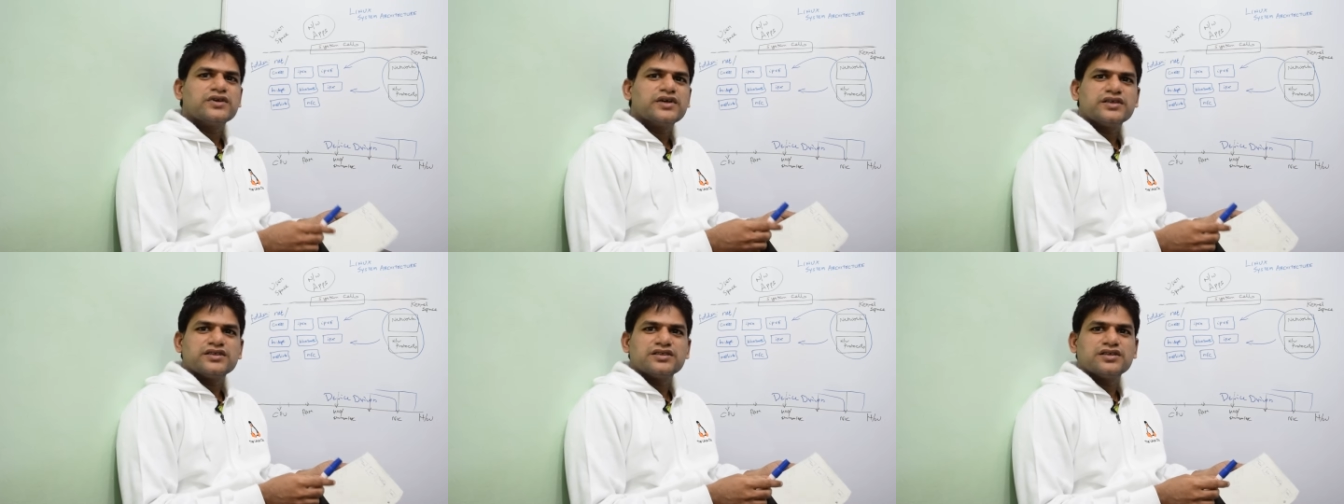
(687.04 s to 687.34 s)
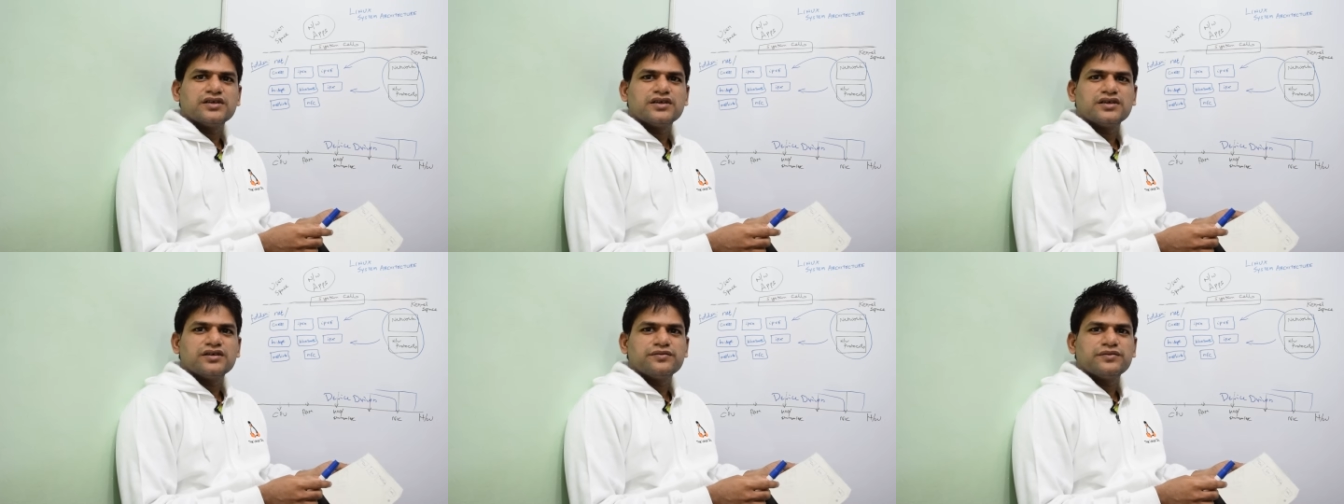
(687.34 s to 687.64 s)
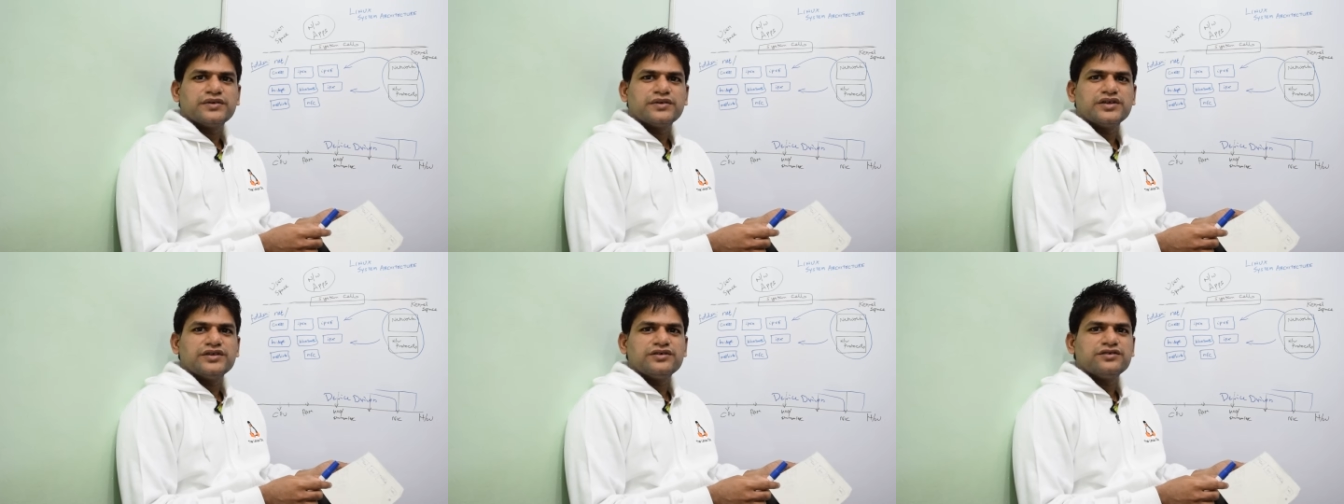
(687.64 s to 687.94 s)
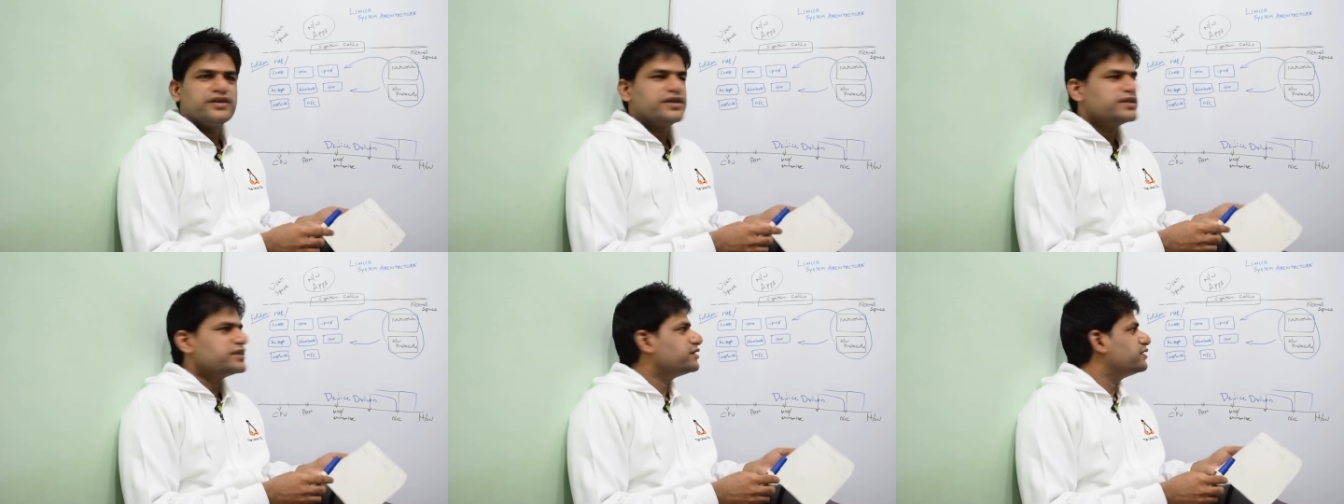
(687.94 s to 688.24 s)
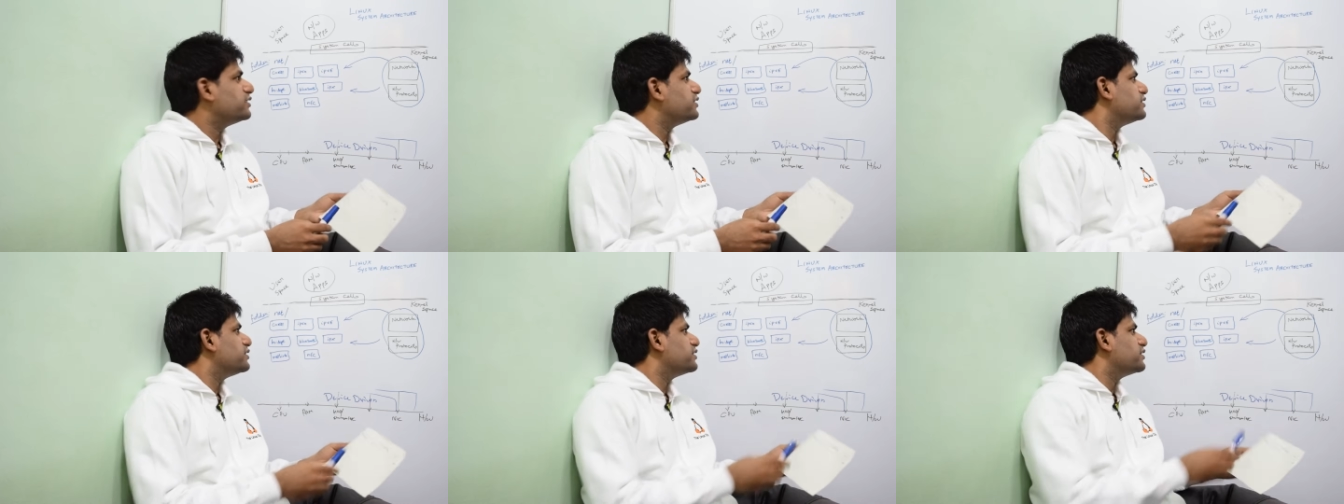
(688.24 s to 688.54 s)
guys, when you
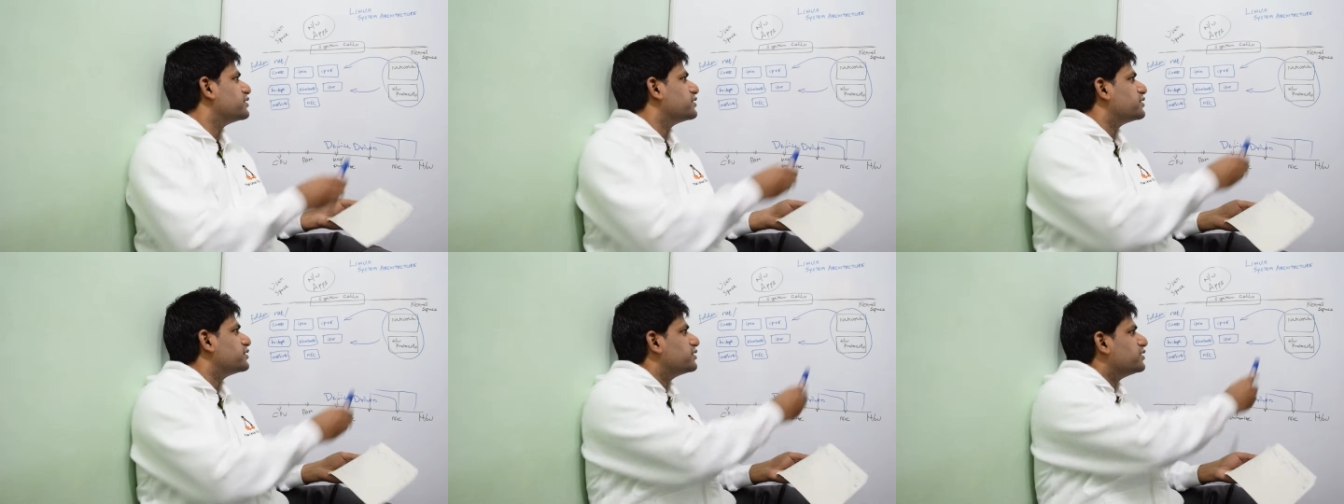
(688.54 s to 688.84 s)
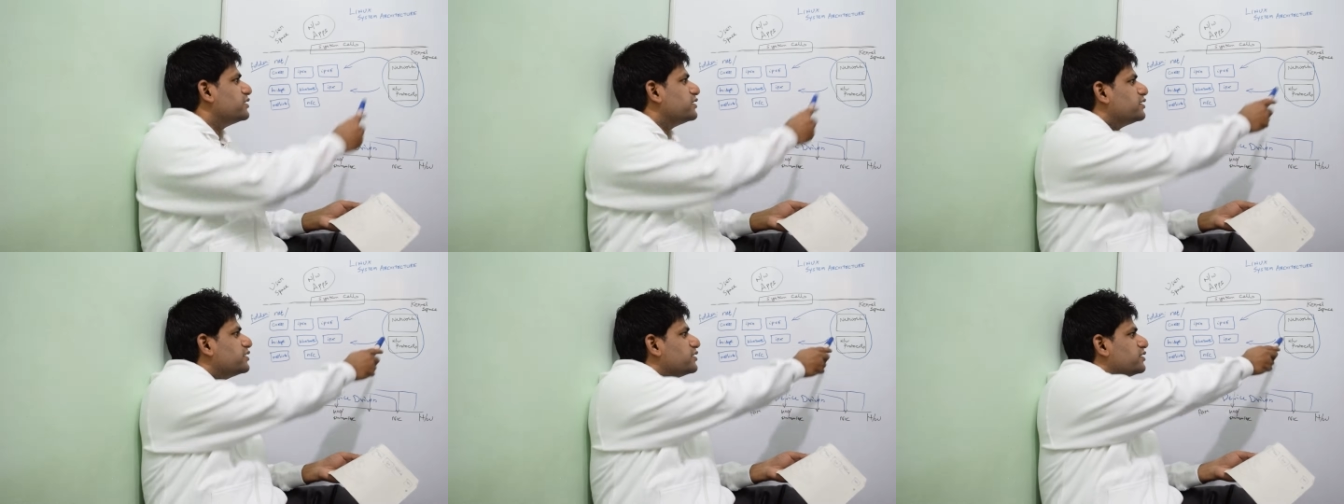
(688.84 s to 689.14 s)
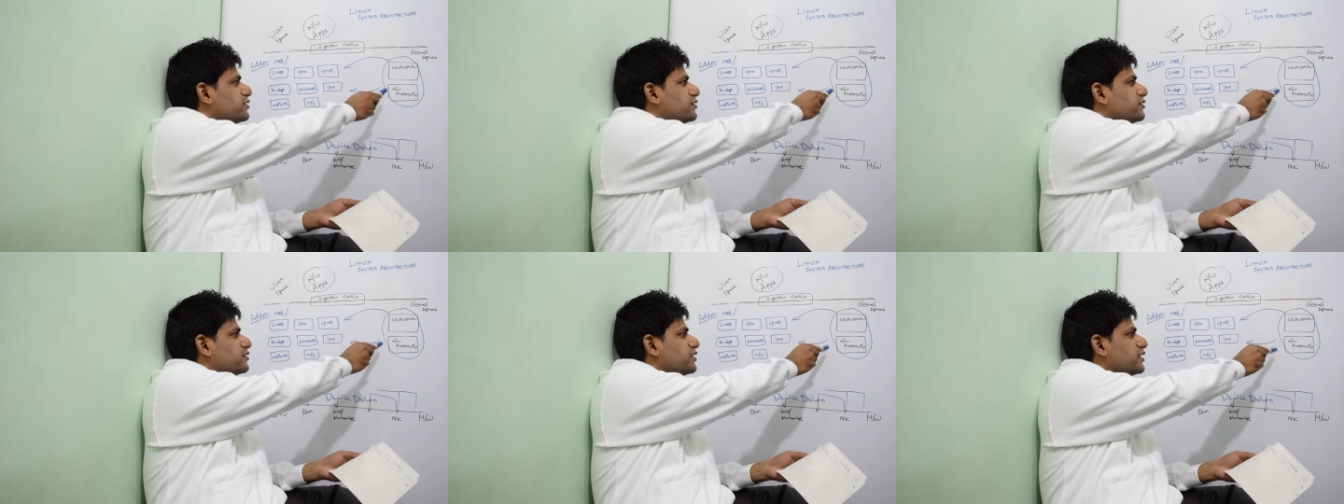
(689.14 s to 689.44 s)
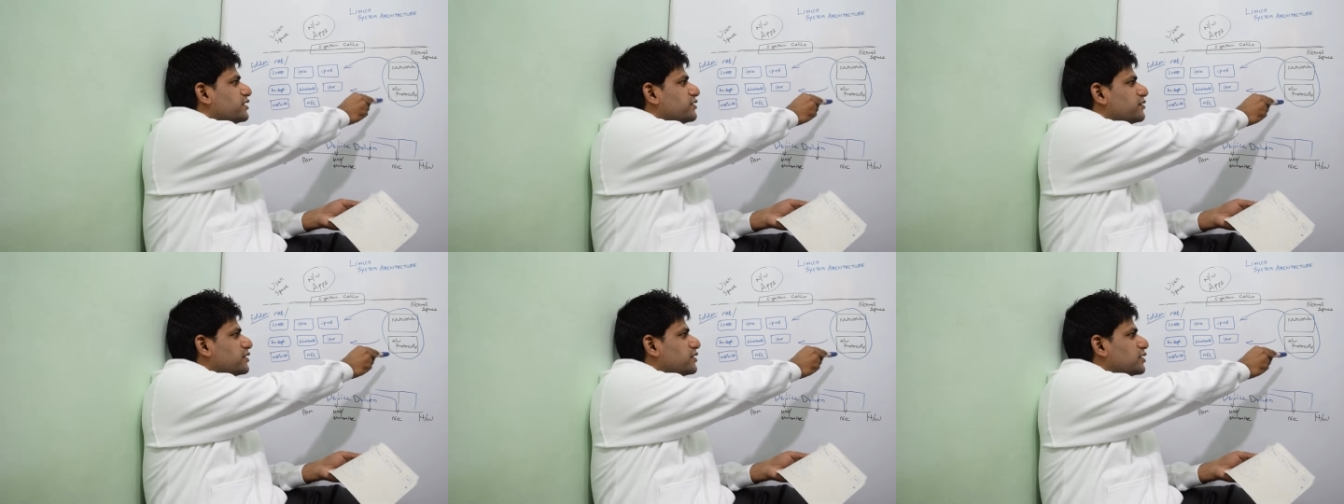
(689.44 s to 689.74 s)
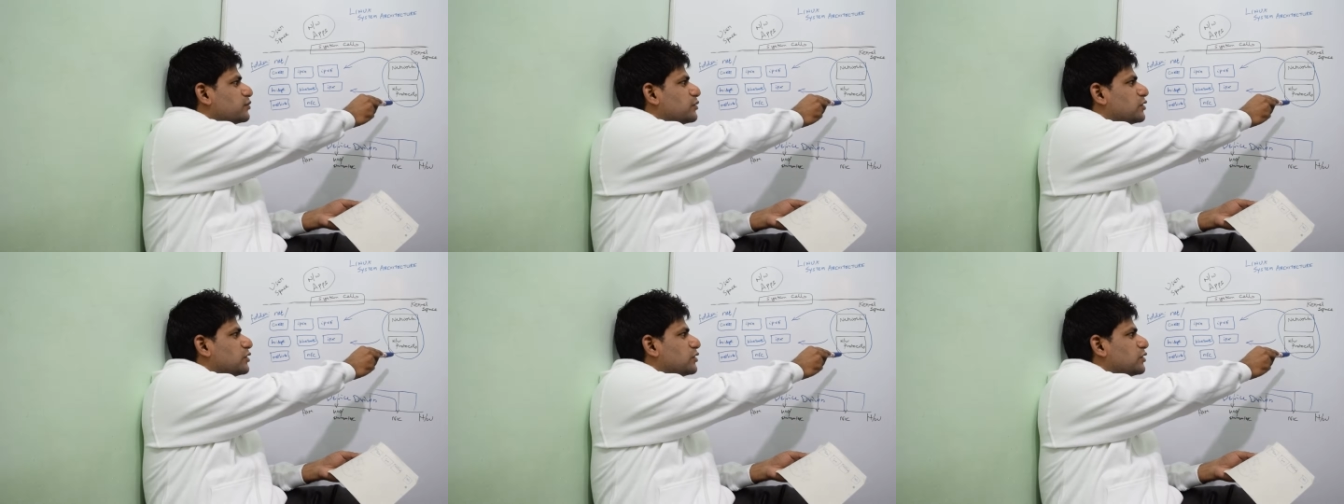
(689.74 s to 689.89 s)
extend this network